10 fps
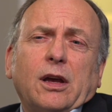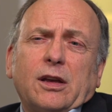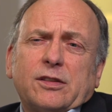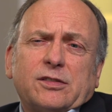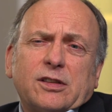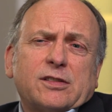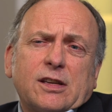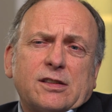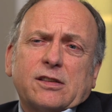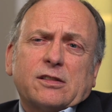as
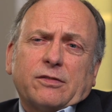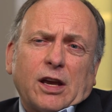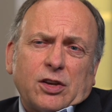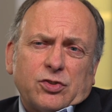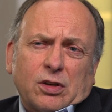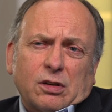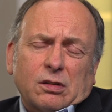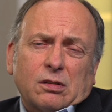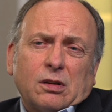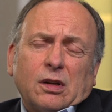diseases of
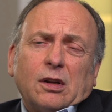aging,